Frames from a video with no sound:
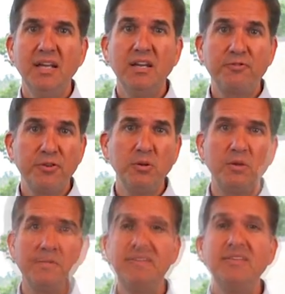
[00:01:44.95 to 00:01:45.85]
and
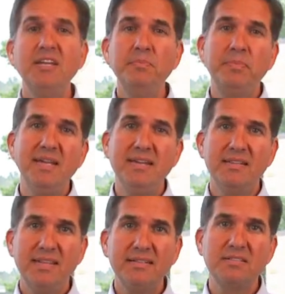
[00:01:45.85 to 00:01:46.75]
fuel. TP,
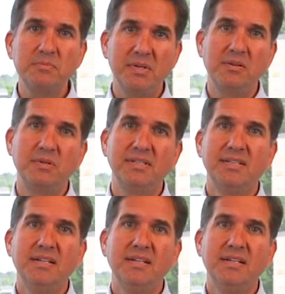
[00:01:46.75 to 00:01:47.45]
that's the big one.